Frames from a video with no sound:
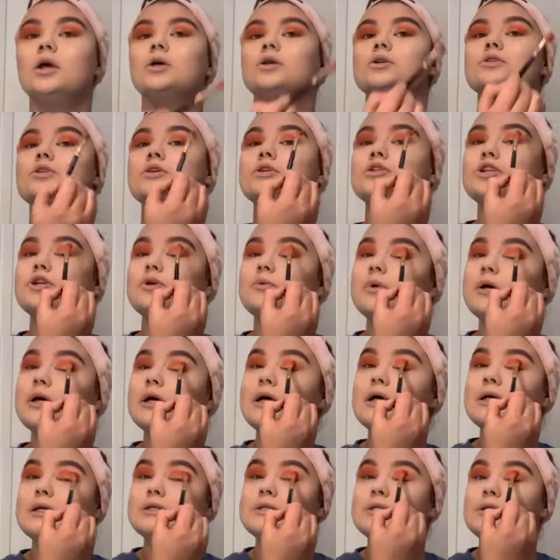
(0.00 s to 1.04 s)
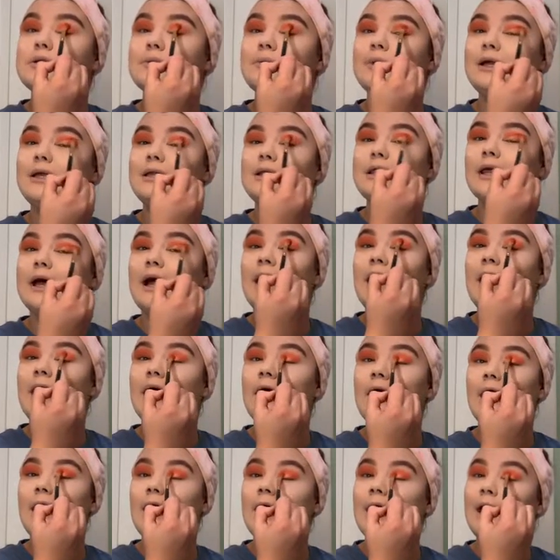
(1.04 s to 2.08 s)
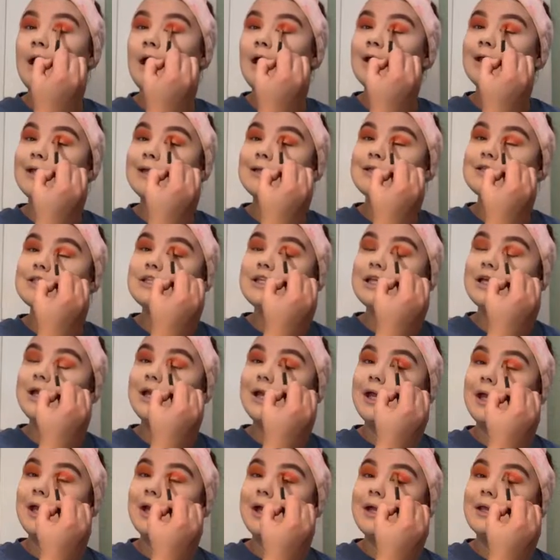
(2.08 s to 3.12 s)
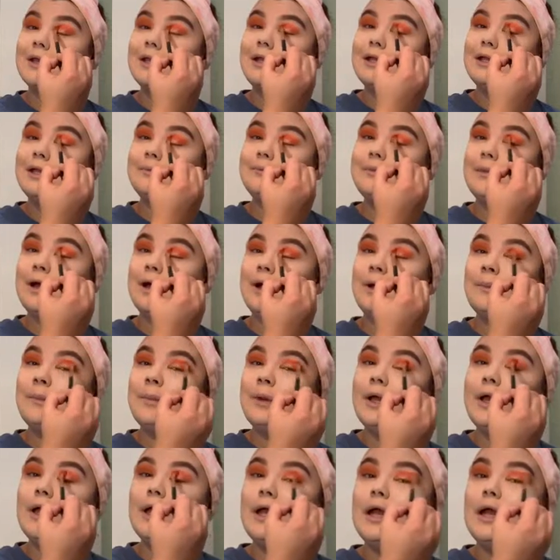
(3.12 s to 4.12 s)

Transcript: So she was doing that and she cleaned him up